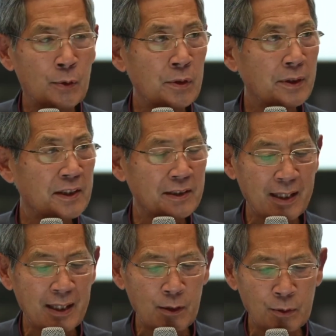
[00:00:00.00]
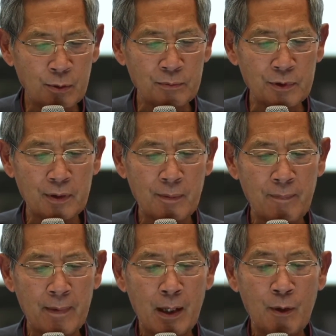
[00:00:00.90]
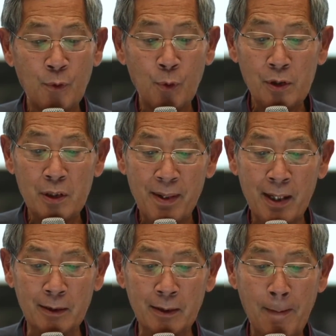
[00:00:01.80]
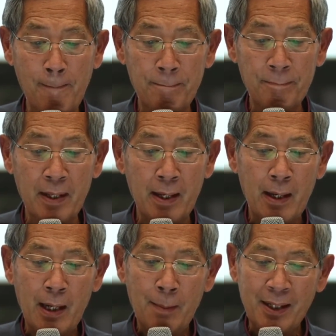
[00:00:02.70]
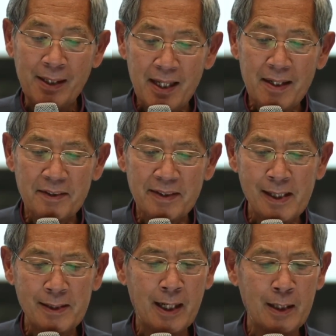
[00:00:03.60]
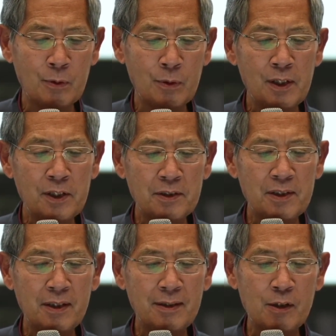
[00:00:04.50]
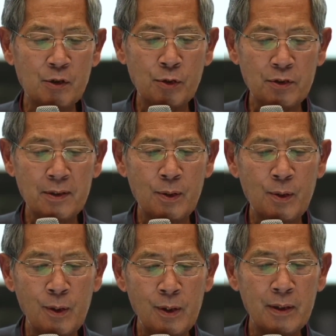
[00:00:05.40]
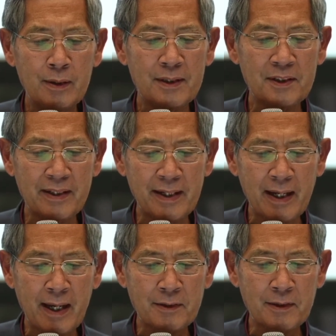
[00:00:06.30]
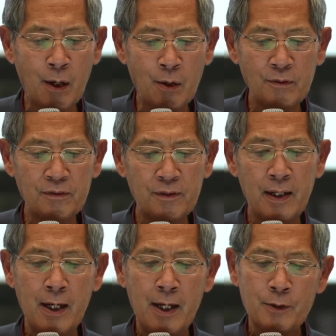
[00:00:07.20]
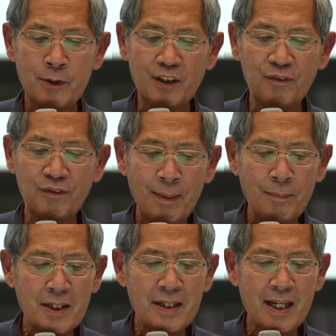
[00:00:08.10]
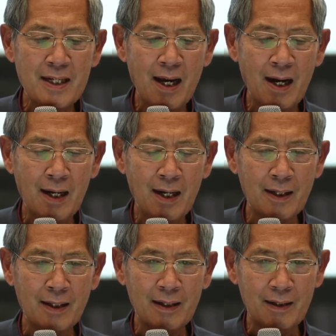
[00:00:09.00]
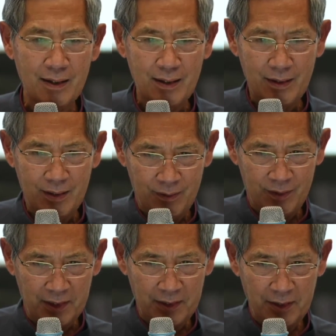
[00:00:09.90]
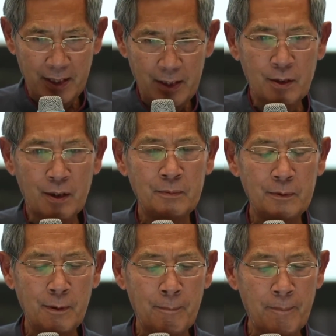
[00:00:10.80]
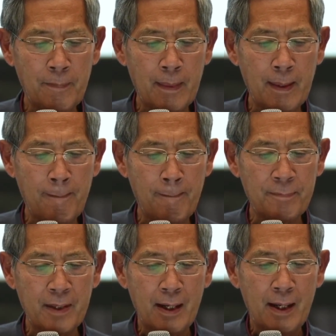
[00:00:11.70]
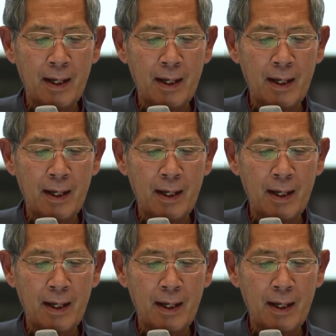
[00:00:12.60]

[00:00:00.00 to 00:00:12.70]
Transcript: which is synonymous to a change in the entire genome. Mind you, with every cell division, the protective cover of the cell nucleus dissolves